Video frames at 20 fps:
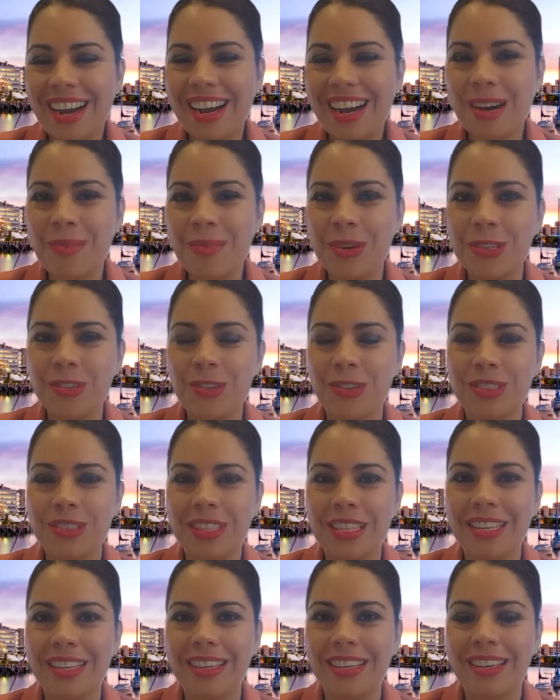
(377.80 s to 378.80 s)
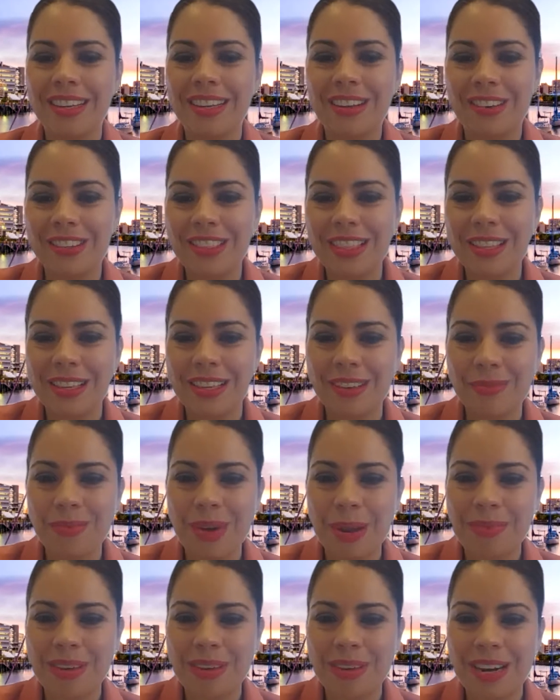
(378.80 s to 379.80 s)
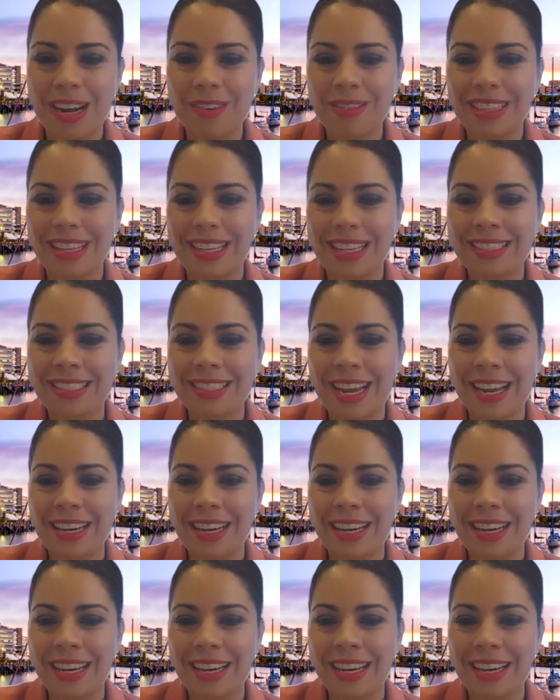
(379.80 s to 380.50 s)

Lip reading: who's on the webinar with us today.